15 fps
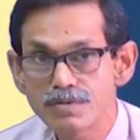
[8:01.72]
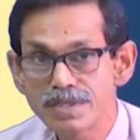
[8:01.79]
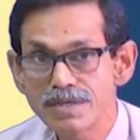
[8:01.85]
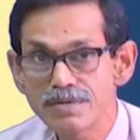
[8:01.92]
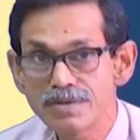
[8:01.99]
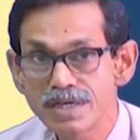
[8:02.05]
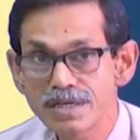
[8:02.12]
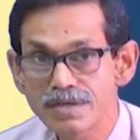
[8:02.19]

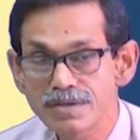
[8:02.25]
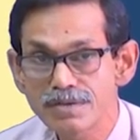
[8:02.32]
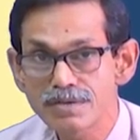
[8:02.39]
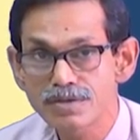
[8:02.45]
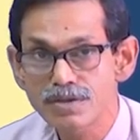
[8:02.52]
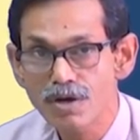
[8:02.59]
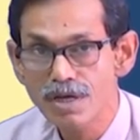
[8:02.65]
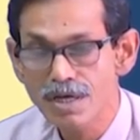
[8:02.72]
today we are going to
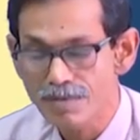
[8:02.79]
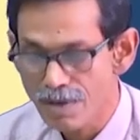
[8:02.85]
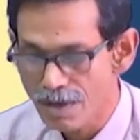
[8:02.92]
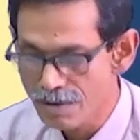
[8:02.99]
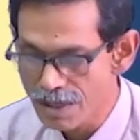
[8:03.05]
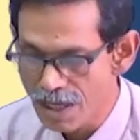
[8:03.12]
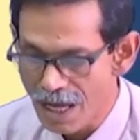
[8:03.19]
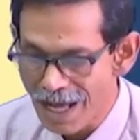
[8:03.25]
talk
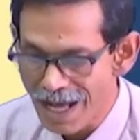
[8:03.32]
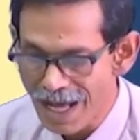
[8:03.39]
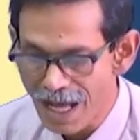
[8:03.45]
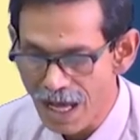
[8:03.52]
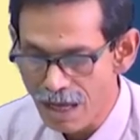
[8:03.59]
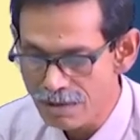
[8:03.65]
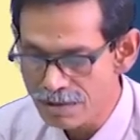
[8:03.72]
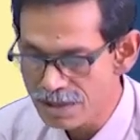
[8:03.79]
about
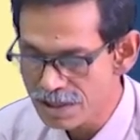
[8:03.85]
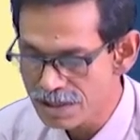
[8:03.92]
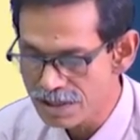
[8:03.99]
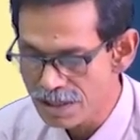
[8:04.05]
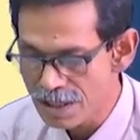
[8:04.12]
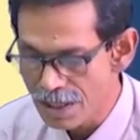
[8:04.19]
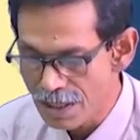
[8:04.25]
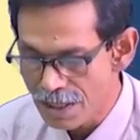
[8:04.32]
how
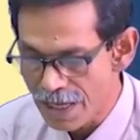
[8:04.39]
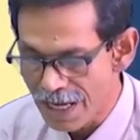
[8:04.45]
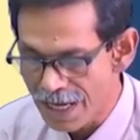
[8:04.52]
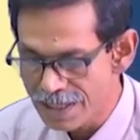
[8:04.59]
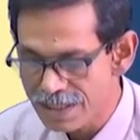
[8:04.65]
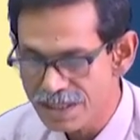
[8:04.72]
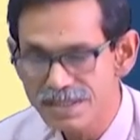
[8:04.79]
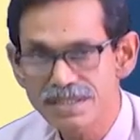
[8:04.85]
this
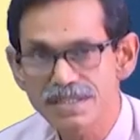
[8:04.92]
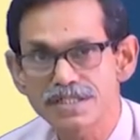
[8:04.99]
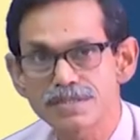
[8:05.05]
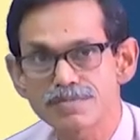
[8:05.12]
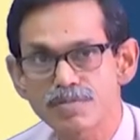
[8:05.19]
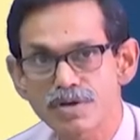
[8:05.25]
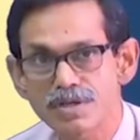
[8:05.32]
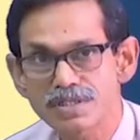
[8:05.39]
antigen
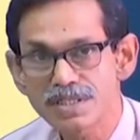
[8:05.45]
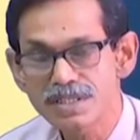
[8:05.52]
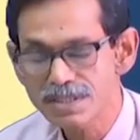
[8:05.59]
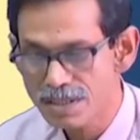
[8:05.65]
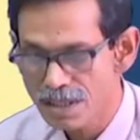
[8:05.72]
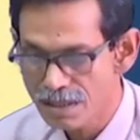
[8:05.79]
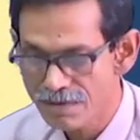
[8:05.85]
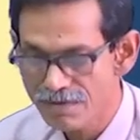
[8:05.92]
is
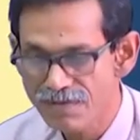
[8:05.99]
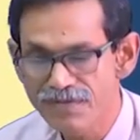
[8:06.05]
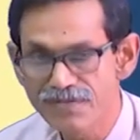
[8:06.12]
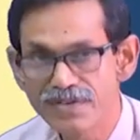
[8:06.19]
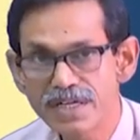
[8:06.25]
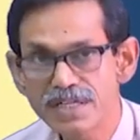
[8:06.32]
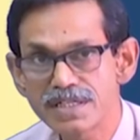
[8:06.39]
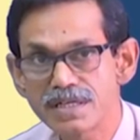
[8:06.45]
processed,
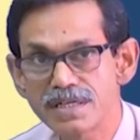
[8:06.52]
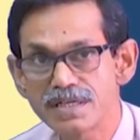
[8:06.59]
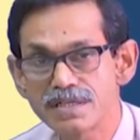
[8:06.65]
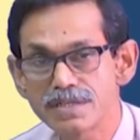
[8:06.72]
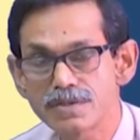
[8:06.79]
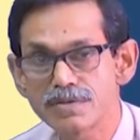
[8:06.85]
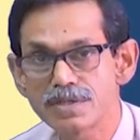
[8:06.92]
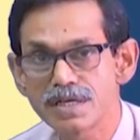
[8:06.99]
fit
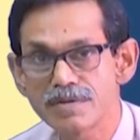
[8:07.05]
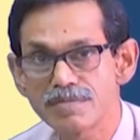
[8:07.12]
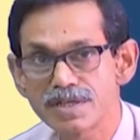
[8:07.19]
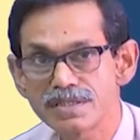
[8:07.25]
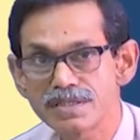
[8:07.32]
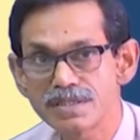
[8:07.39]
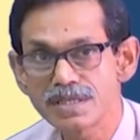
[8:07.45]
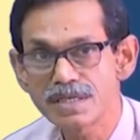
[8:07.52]
into the
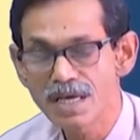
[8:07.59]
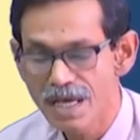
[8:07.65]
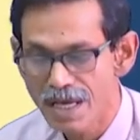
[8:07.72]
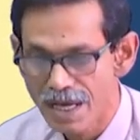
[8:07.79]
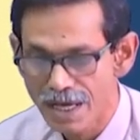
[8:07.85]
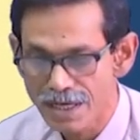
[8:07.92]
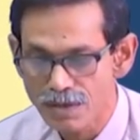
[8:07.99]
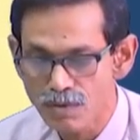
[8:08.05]
MHC
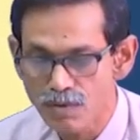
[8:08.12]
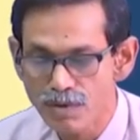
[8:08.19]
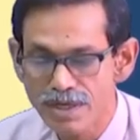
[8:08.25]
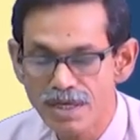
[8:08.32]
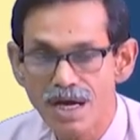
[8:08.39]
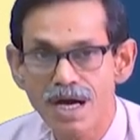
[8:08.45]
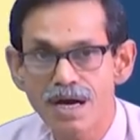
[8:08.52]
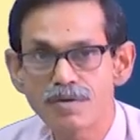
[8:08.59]
and
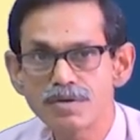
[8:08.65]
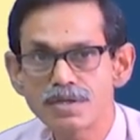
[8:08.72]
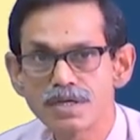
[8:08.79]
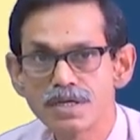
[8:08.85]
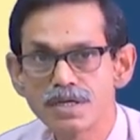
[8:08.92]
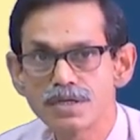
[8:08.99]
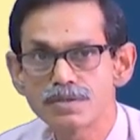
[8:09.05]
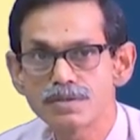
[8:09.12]
going out
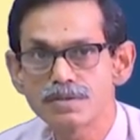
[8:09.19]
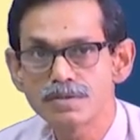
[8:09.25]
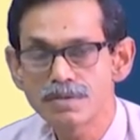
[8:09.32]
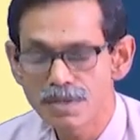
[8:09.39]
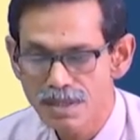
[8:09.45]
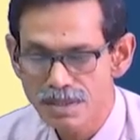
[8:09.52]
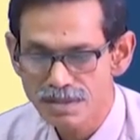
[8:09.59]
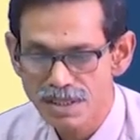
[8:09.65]

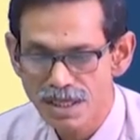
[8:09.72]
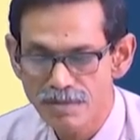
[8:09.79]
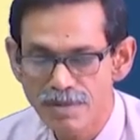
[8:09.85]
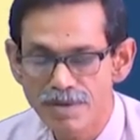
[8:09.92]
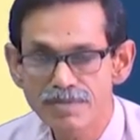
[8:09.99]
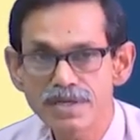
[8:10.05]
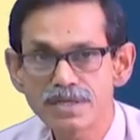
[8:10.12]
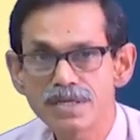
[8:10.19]
to cell
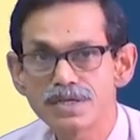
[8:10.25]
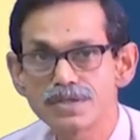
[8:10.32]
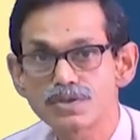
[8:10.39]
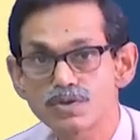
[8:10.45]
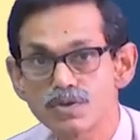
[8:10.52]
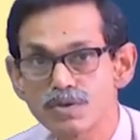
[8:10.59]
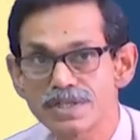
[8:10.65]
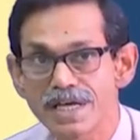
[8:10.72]
membrane,
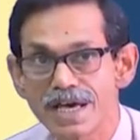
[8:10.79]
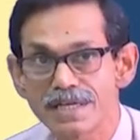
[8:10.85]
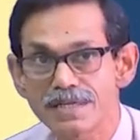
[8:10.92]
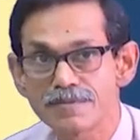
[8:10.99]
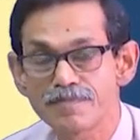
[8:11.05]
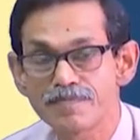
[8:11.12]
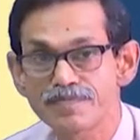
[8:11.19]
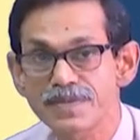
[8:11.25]
so
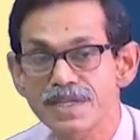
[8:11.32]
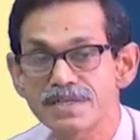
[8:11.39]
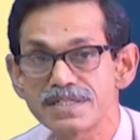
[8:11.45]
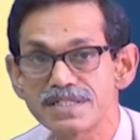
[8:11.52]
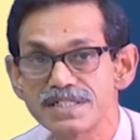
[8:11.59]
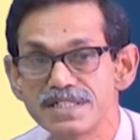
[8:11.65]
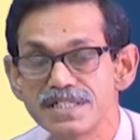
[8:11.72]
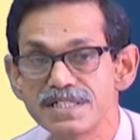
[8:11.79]
that
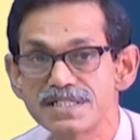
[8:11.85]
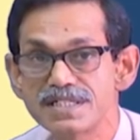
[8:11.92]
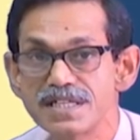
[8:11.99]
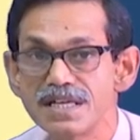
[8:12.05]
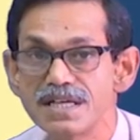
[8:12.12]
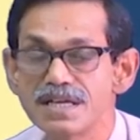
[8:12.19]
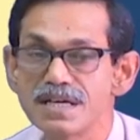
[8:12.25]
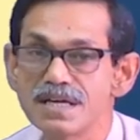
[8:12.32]
T
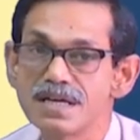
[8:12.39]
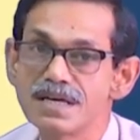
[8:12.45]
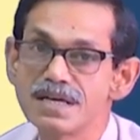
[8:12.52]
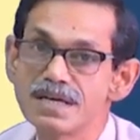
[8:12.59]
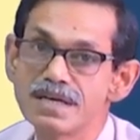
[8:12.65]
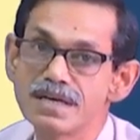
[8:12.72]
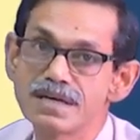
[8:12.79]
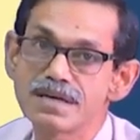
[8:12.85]
cell
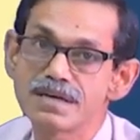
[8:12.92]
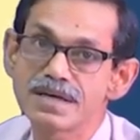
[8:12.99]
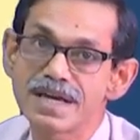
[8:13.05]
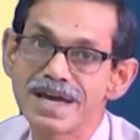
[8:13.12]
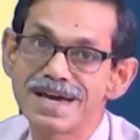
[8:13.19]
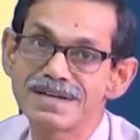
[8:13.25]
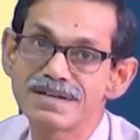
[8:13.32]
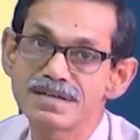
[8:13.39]

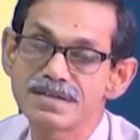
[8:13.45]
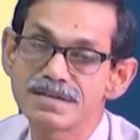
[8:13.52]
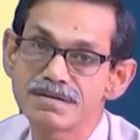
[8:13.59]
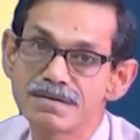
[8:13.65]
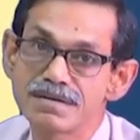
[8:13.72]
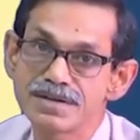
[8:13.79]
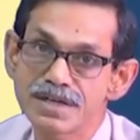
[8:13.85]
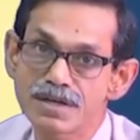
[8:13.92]
can
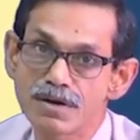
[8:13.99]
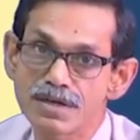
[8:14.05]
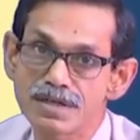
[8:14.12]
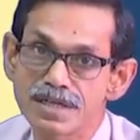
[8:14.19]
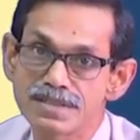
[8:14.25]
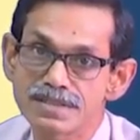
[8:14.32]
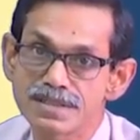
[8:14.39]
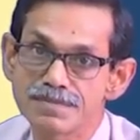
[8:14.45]

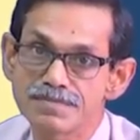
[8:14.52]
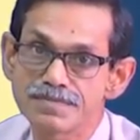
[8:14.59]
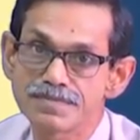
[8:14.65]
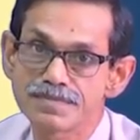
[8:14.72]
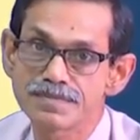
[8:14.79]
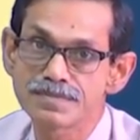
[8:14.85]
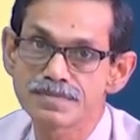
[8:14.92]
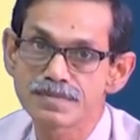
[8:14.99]
recognize them.
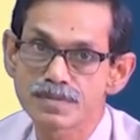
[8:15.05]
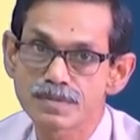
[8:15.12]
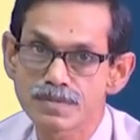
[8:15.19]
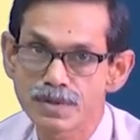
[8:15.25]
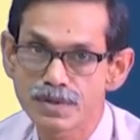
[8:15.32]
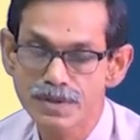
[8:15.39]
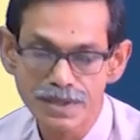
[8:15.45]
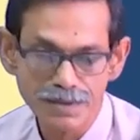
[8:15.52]

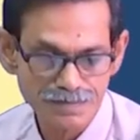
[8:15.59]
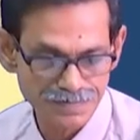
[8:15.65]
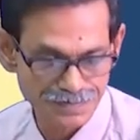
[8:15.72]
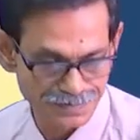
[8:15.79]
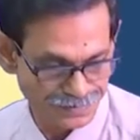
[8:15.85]
Okay.